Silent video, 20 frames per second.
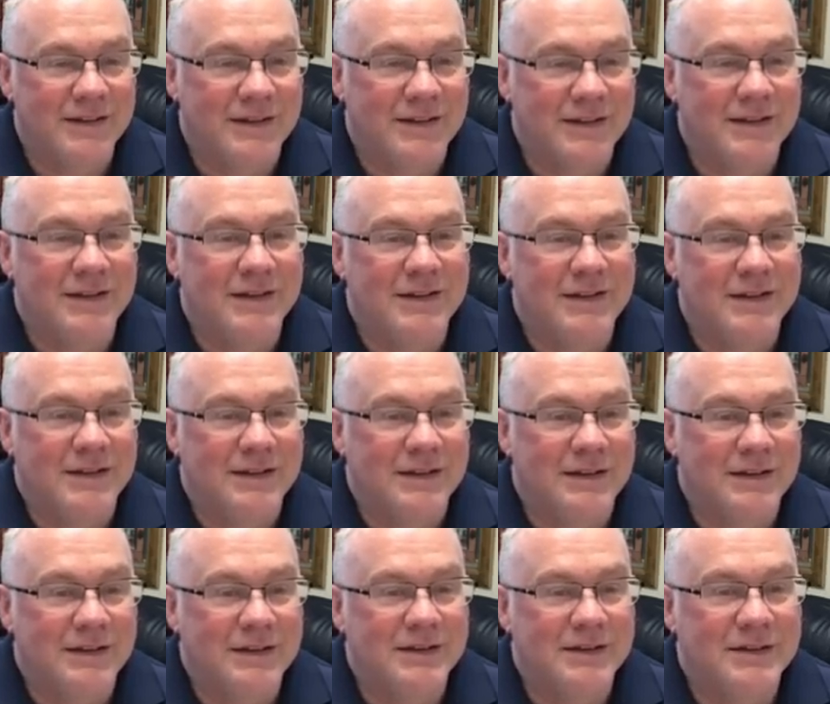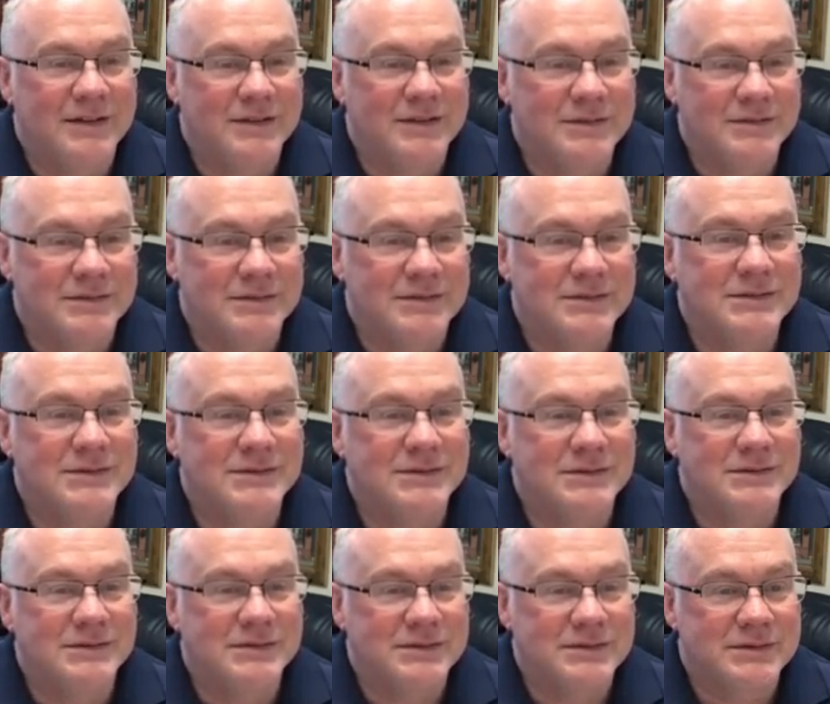
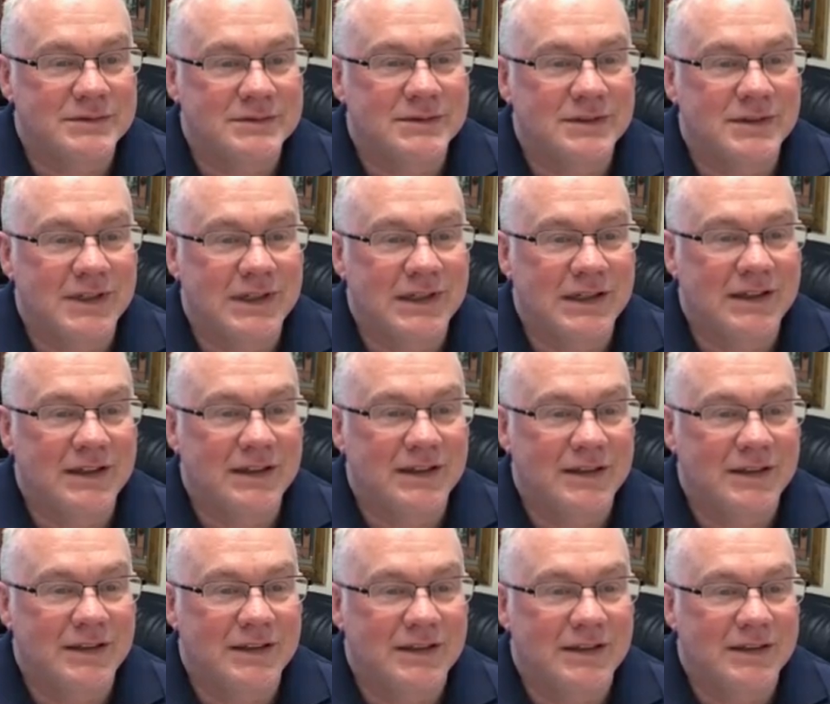(not speaking)